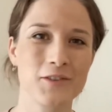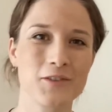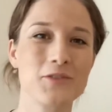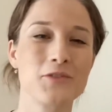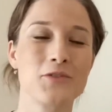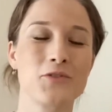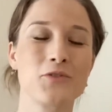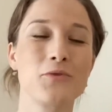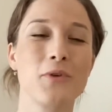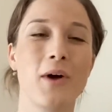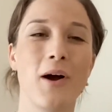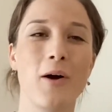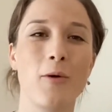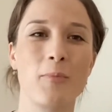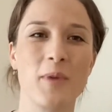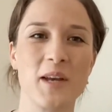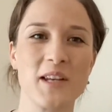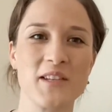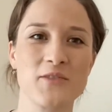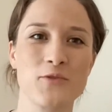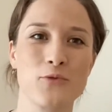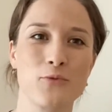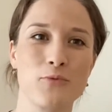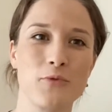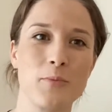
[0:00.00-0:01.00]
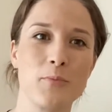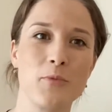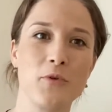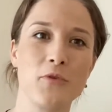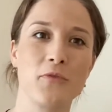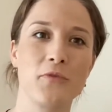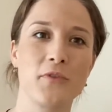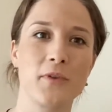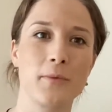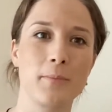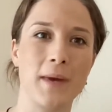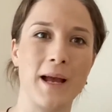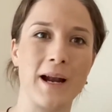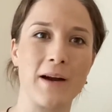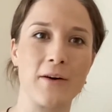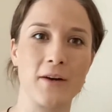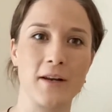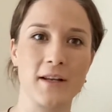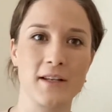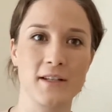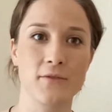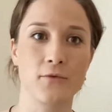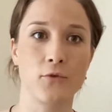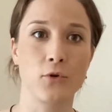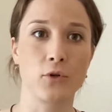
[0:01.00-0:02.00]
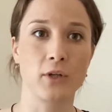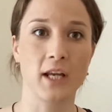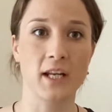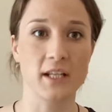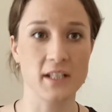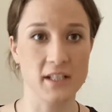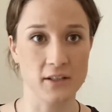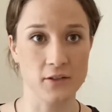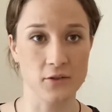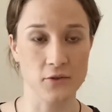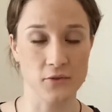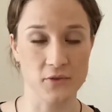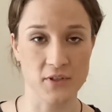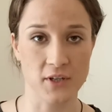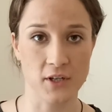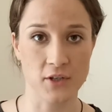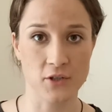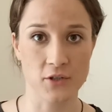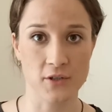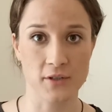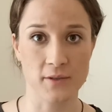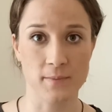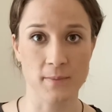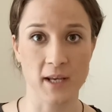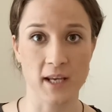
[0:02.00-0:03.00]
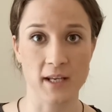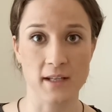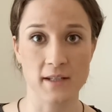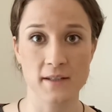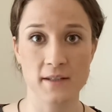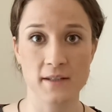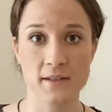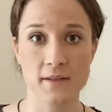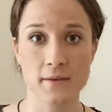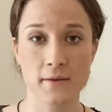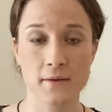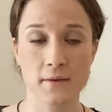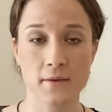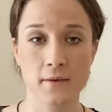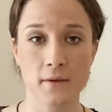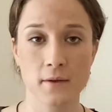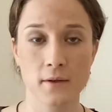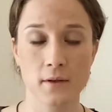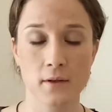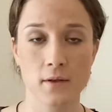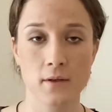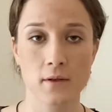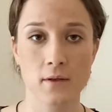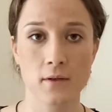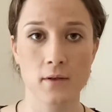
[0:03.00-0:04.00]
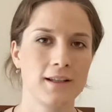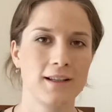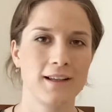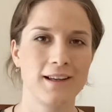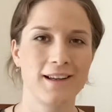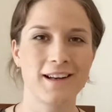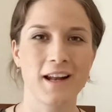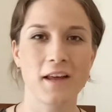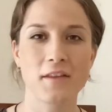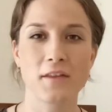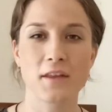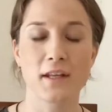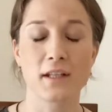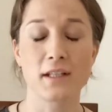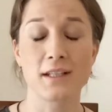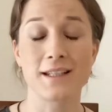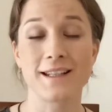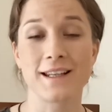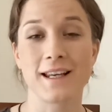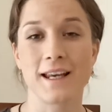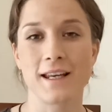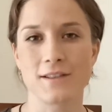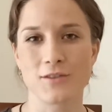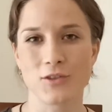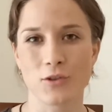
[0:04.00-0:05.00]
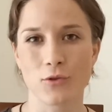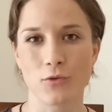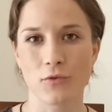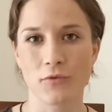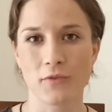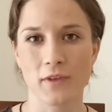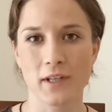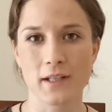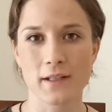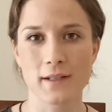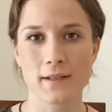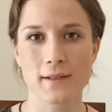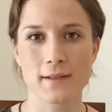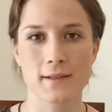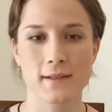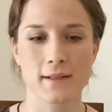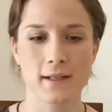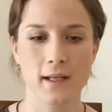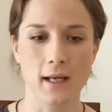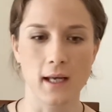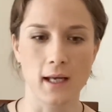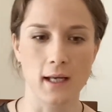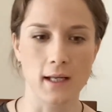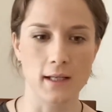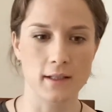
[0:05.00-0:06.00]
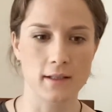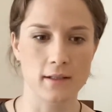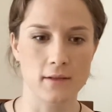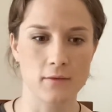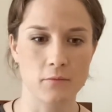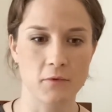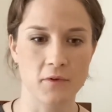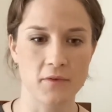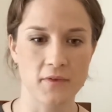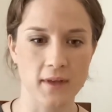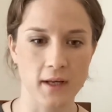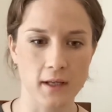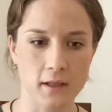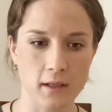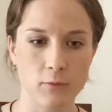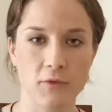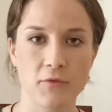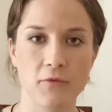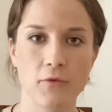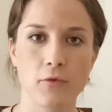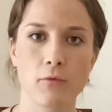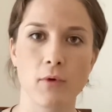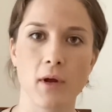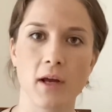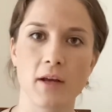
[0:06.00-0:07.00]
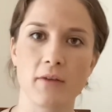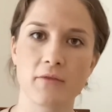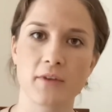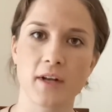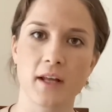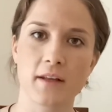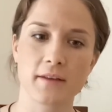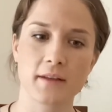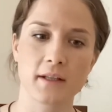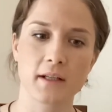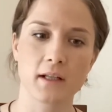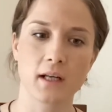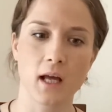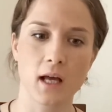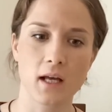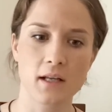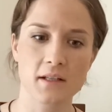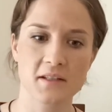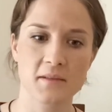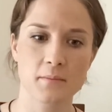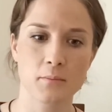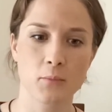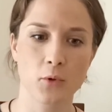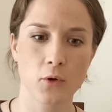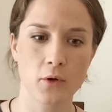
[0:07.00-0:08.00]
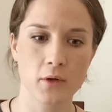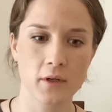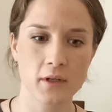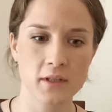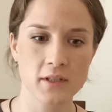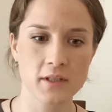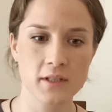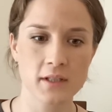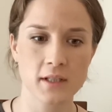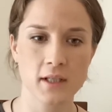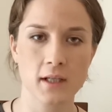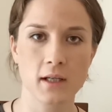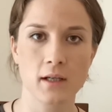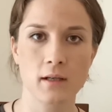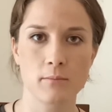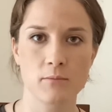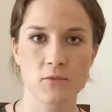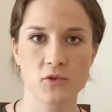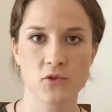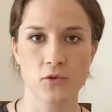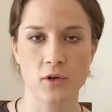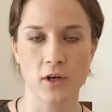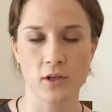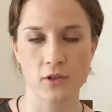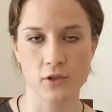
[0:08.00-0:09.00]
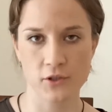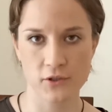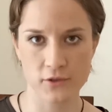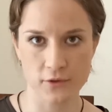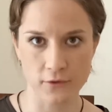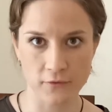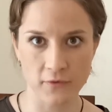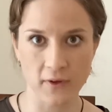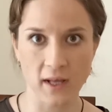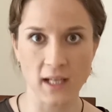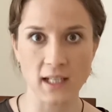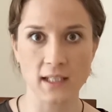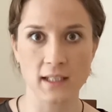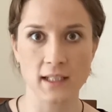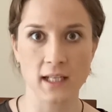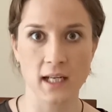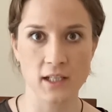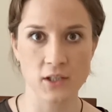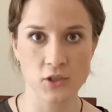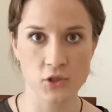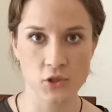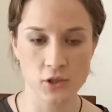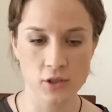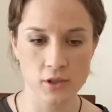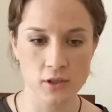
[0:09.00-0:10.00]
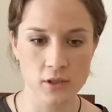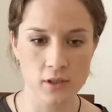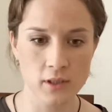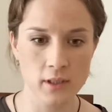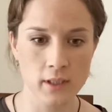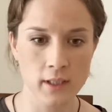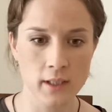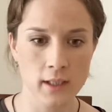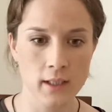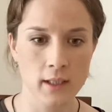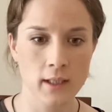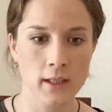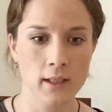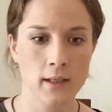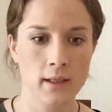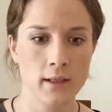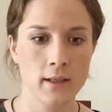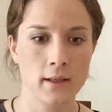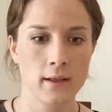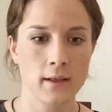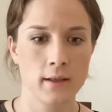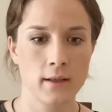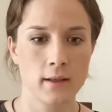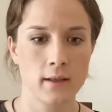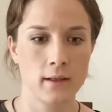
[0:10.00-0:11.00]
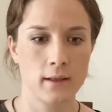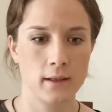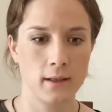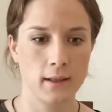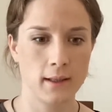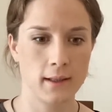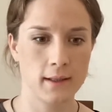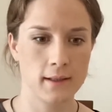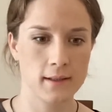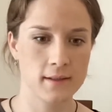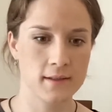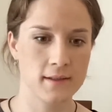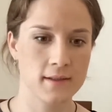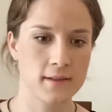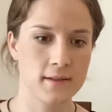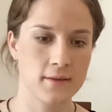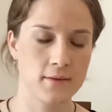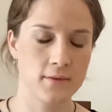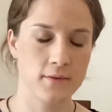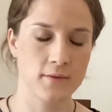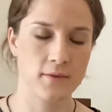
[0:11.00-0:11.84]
do our best to remove the barriers for getting to such a space. Another indicator of this, and with that we've arrived at the last point, structures of validation, is